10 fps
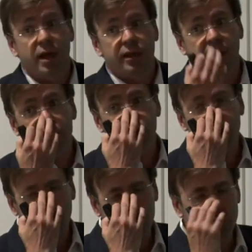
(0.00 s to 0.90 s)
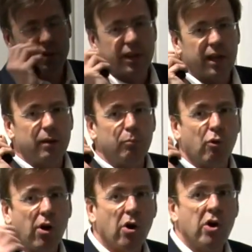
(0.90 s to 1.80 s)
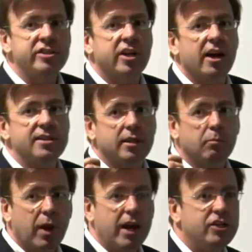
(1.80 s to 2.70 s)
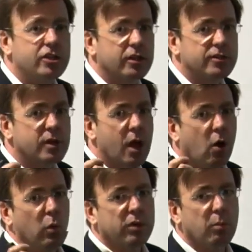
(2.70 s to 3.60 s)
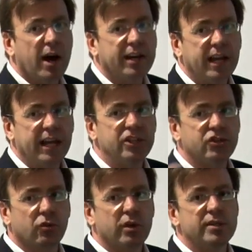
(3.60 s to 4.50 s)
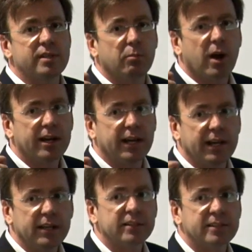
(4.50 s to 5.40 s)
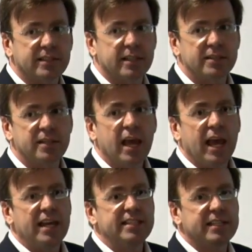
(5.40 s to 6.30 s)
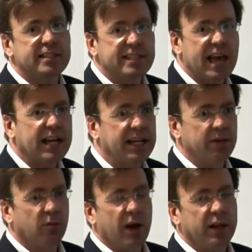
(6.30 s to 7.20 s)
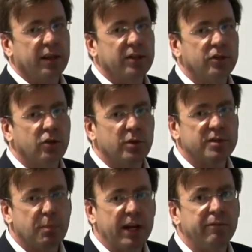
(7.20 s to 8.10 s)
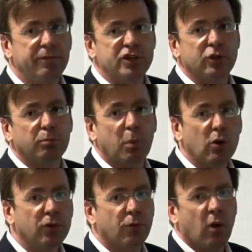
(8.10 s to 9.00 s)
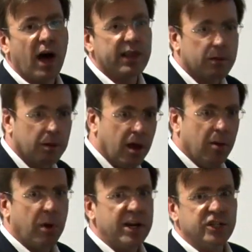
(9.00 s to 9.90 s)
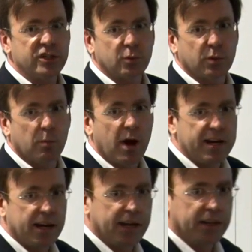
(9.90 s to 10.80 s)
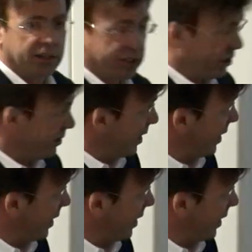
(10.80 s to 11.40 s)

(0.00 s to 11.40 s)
that showed that prioritizing patients with minor injuries and minor illnesses is exactly the right thing to do. It's beneficial both for other patients with minor illnesses and